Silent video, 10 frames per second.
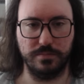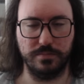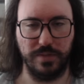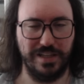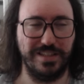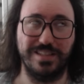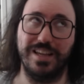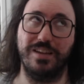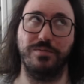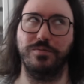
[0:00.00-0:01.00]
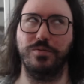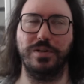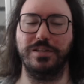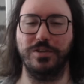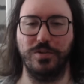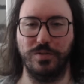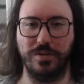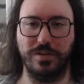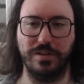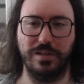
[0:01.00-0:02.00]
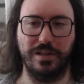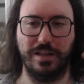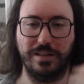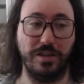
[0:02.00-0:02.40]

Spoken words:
it's the same with, you know, like